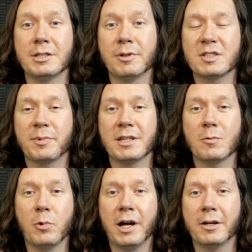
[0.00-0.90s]
you
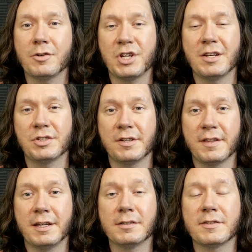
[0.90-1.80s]
explain why you're changing
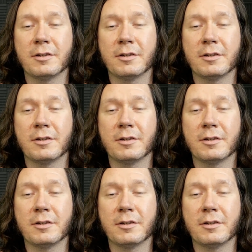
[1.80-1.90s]
things,